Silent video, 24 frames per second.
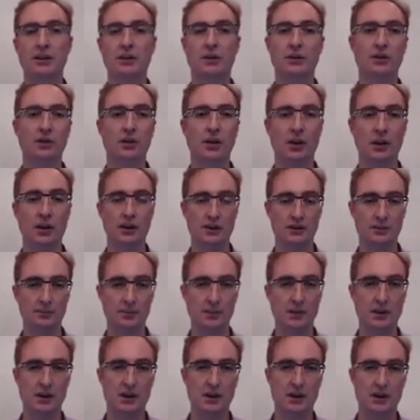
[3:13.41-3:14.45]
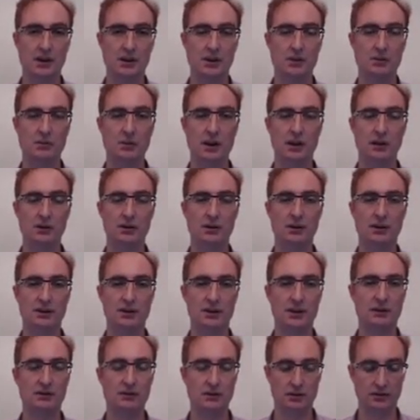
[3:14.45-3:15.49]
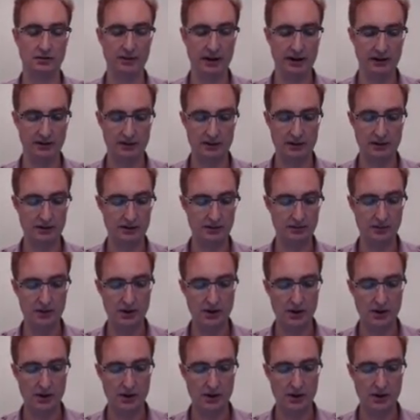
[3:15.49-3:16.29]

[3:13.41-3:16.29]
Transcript: or not, you might look at several factors.